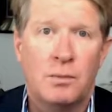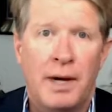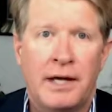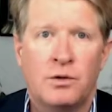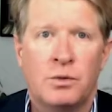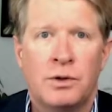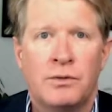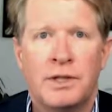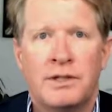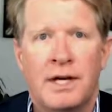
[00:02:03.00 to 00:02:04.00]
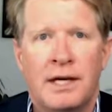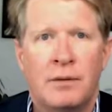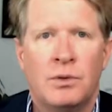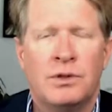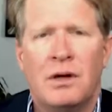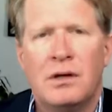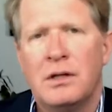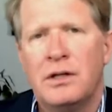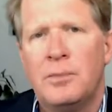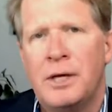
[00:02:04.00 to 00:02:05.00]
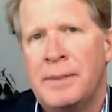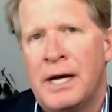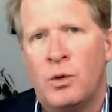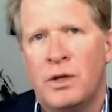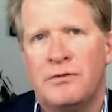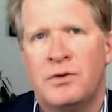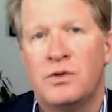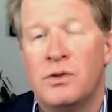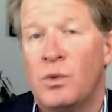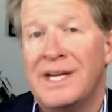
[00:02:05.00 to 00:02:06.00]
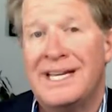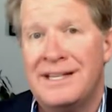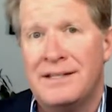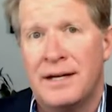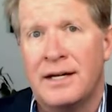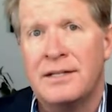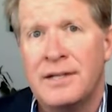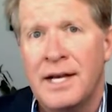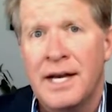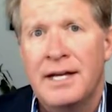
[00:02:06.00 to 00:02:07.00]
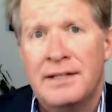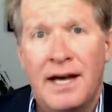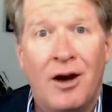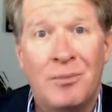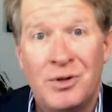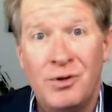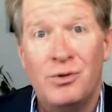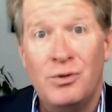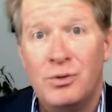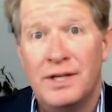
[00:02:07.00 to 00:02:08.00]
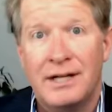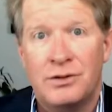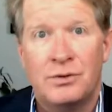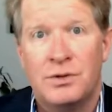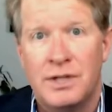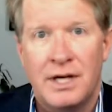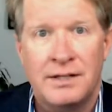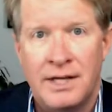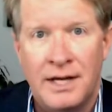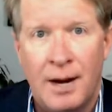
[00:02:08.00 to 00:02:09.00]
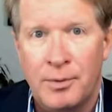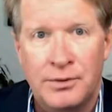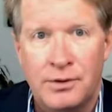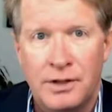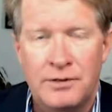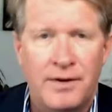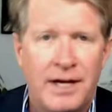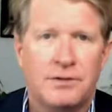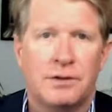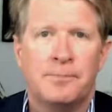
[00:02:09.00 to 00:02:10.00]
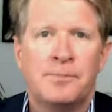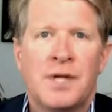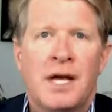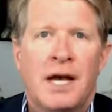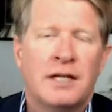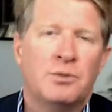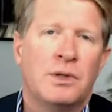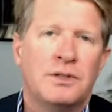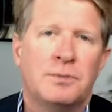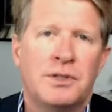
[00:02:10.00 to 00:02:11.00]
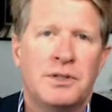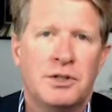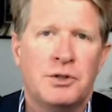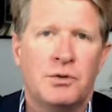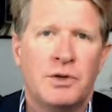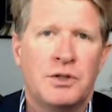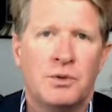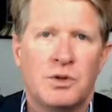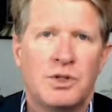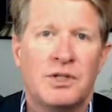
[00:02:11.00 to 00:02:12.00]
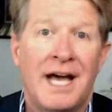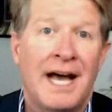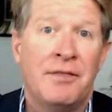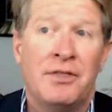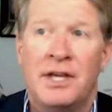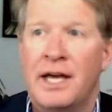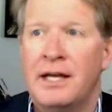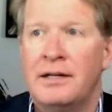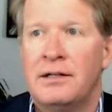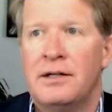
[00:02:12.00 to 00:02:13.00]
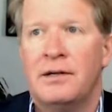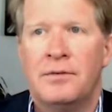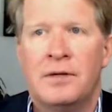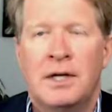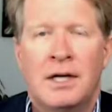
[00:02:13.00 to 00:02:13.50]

you get your password reset, and we'll talk a little bit about Quick Fuse and what it does to help you get to GSA opportunities faster, as well as some additional resources at the end of